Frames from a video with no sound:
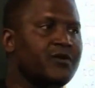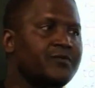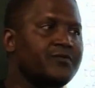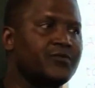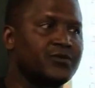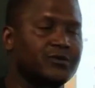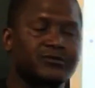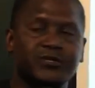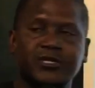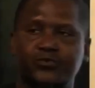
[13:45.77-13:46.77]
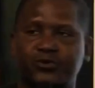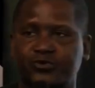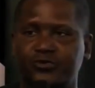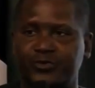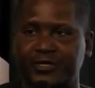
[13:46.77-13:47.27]
Well, we don't really
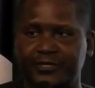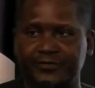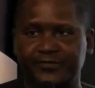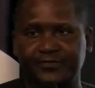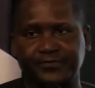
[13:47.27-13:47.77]
borrow money